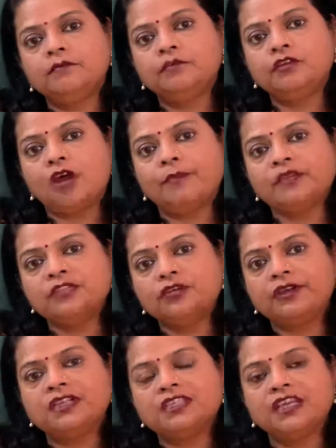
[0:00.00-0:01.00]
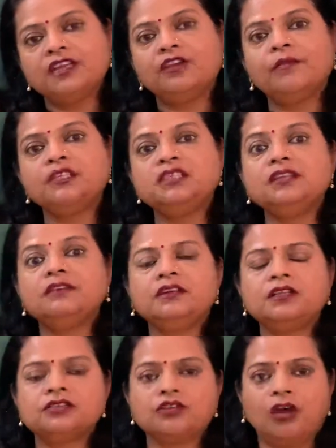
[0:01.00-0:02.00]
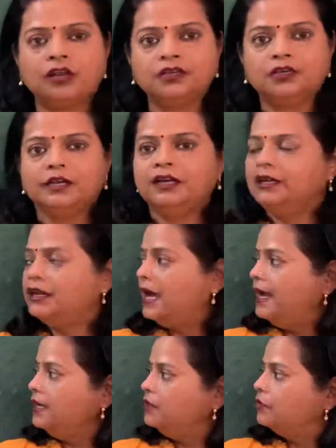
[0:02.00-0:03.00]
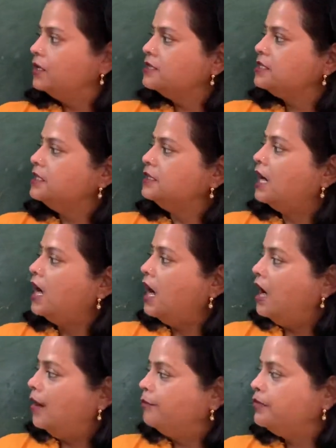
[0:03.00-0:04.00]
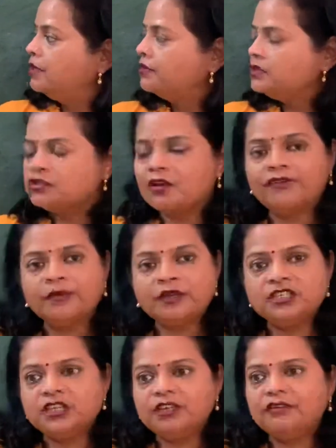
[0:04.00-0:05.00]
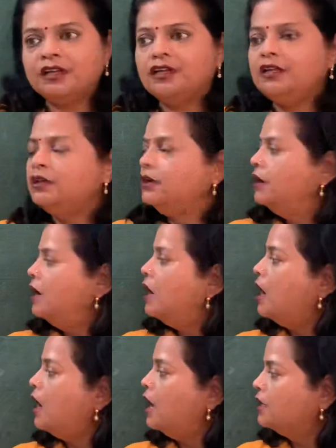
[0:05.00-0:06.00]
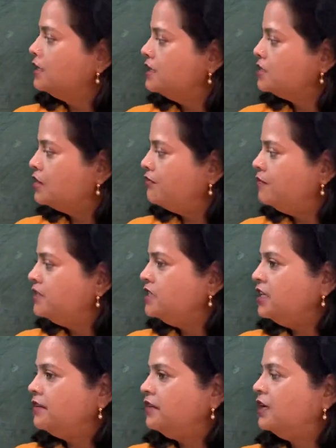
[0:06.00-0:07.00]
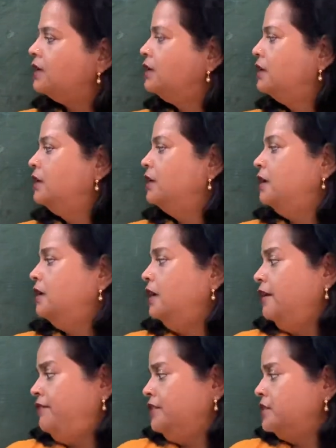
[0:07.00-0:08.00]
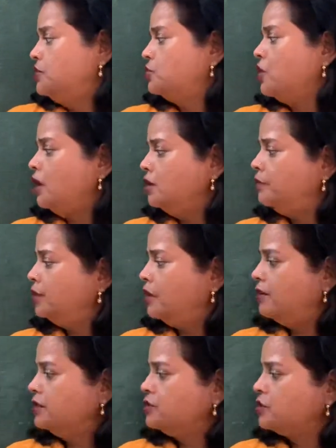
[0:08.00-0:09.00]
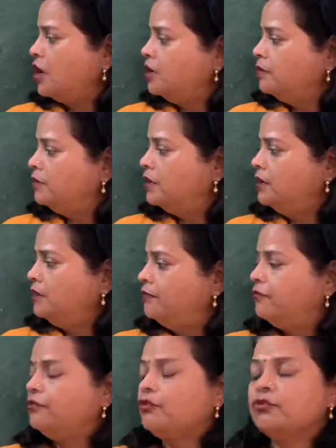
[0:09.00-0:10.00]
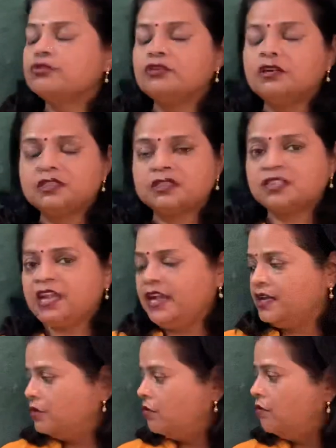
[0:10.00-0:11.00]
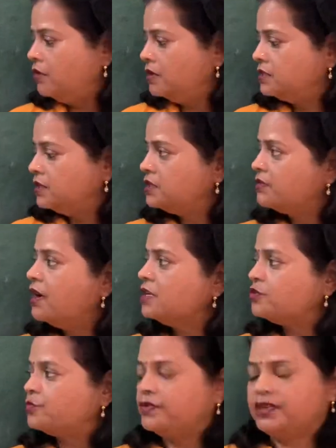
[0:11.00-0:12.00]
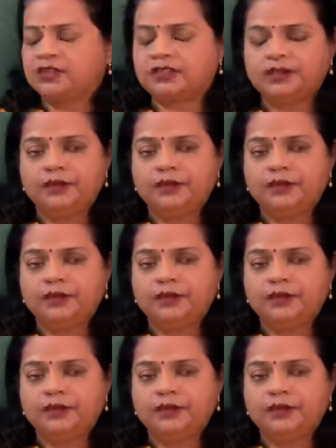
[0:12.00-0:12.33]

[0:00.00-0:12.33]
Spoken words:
topics you can take your materials on. Like you can see the appearance of a material, hardness of material, if it is soluble or insoluble, float or sink, or is it transparent.